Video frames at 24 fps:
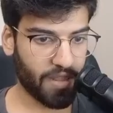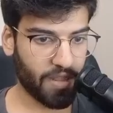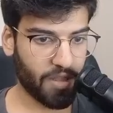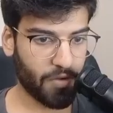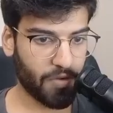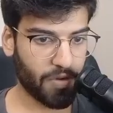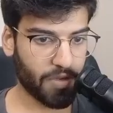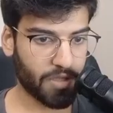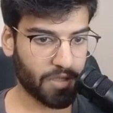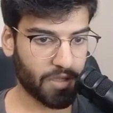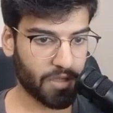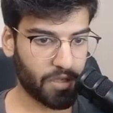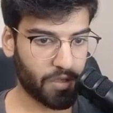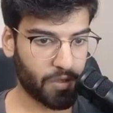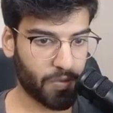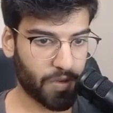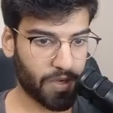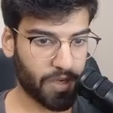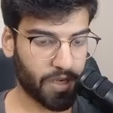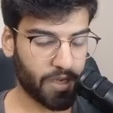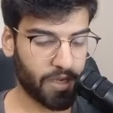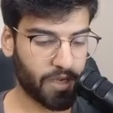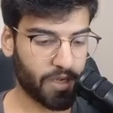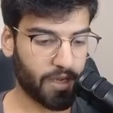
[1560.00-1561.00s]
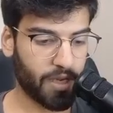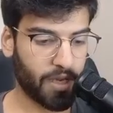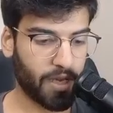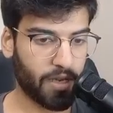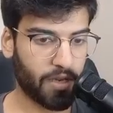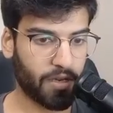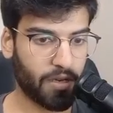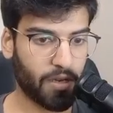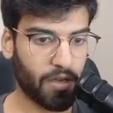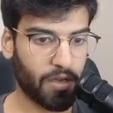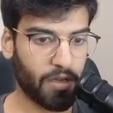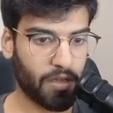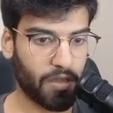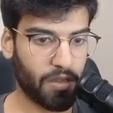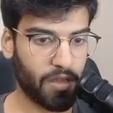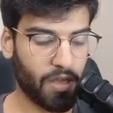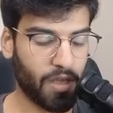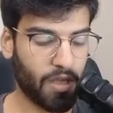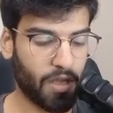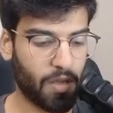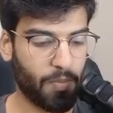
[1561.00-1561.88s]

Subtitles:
result, we're going to get the